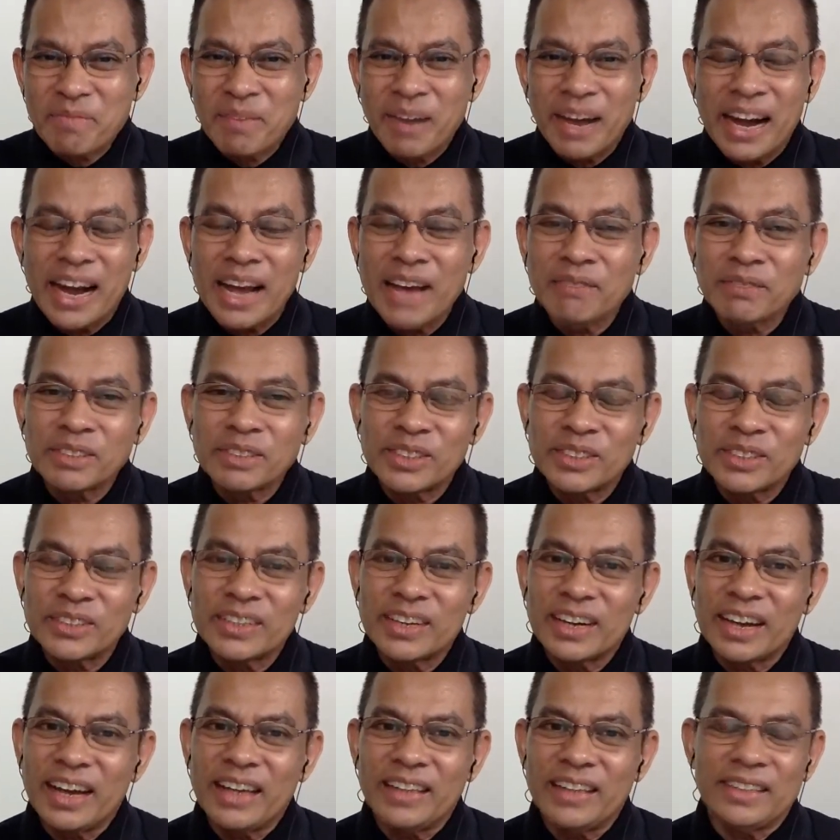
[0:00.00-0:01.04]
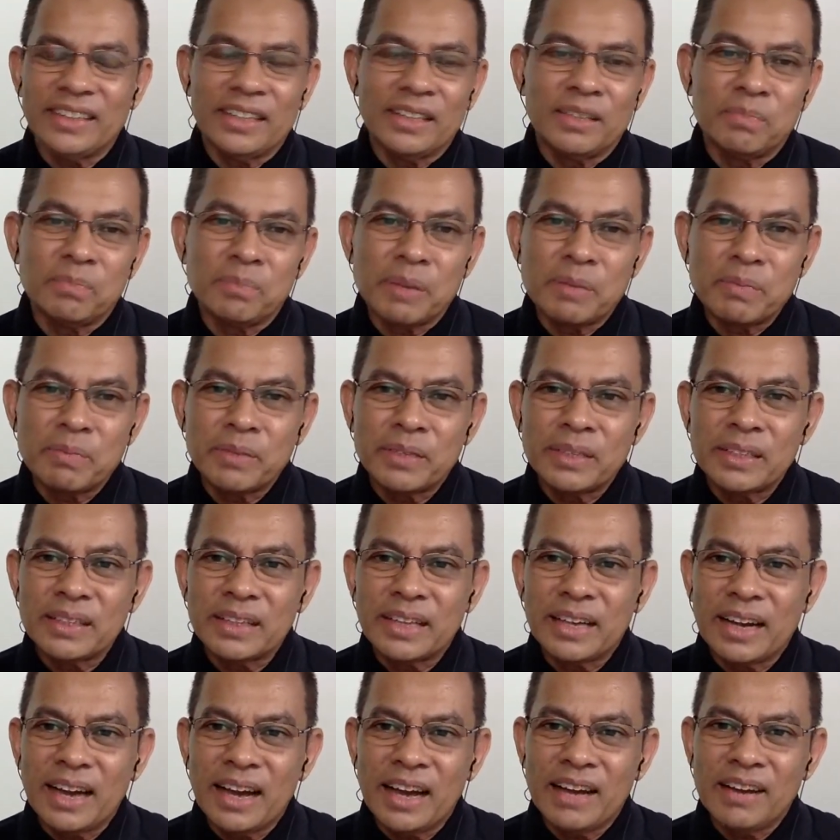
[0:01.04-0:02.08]
but I'm so glad that the people
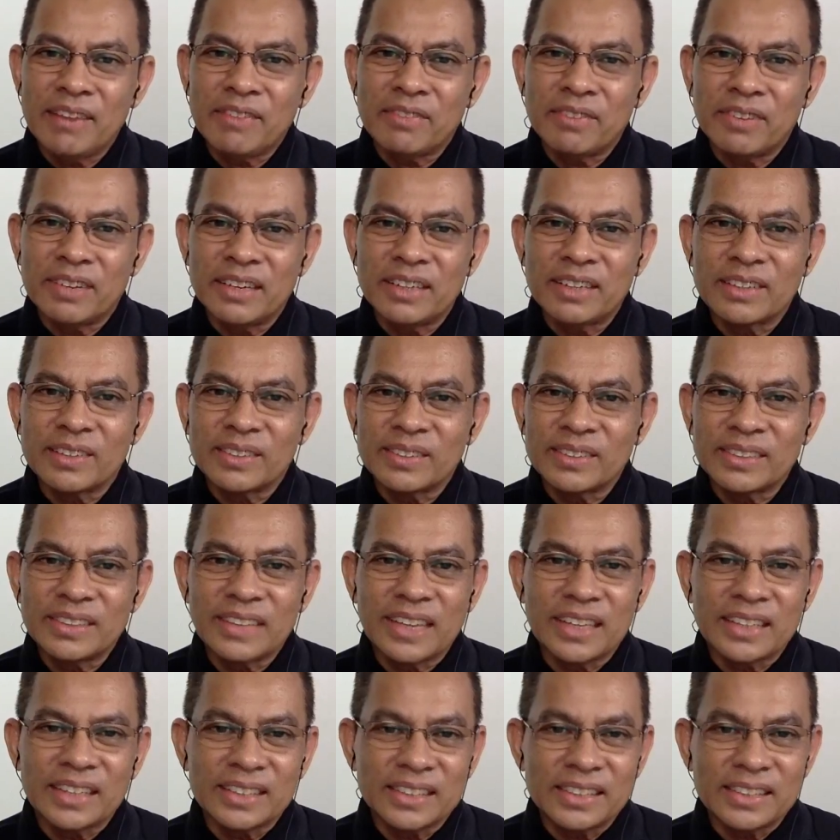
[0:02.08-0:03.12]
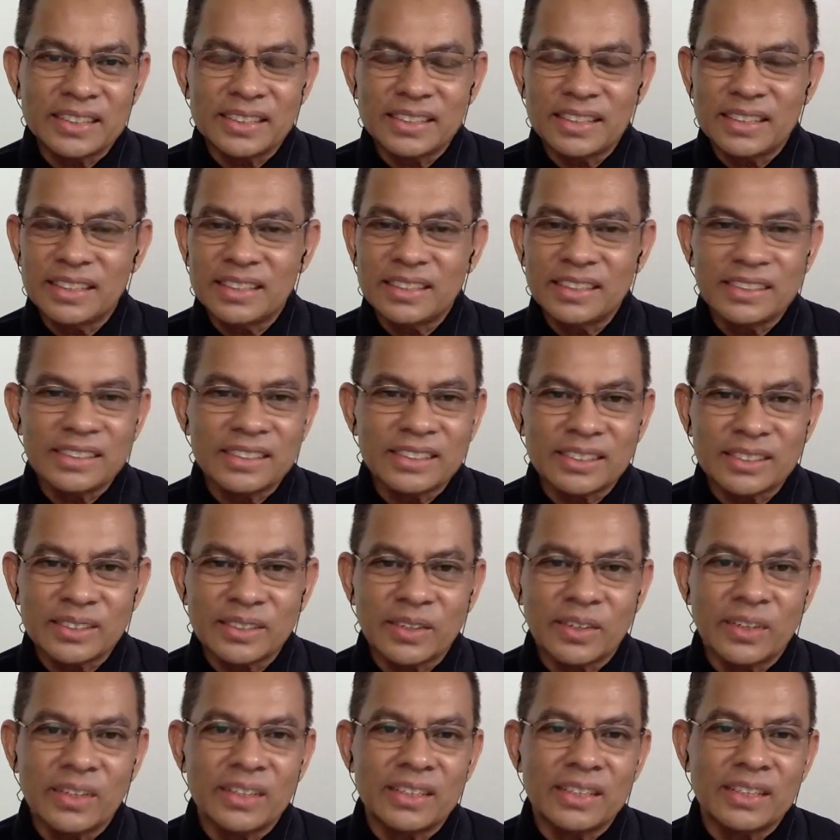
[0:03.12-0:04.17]
that I've uh, contacted, uh,
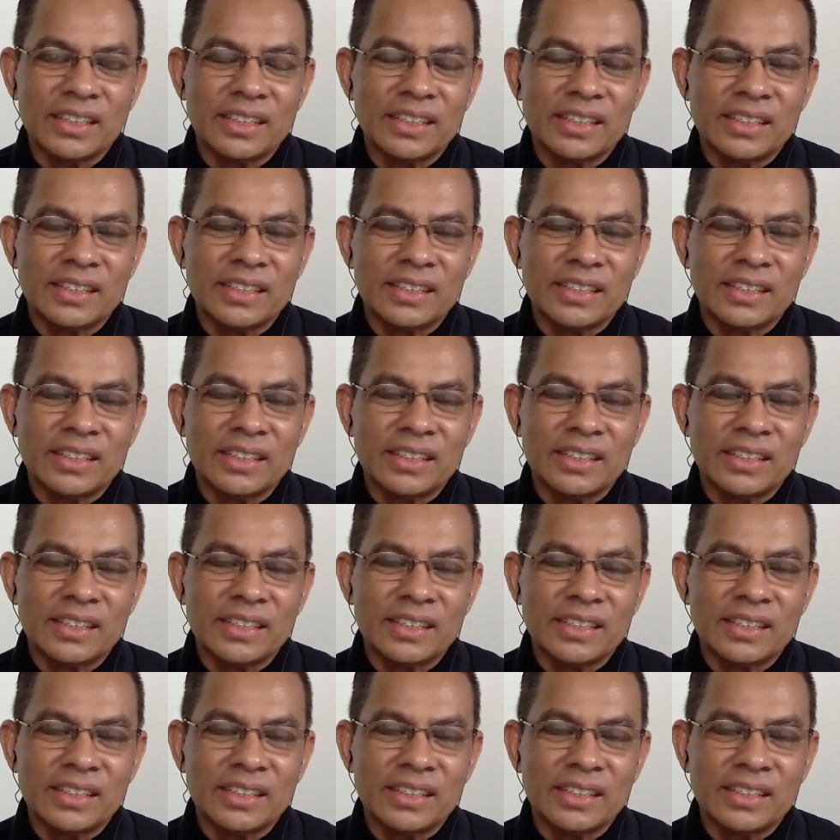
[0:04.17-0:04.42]
Scott,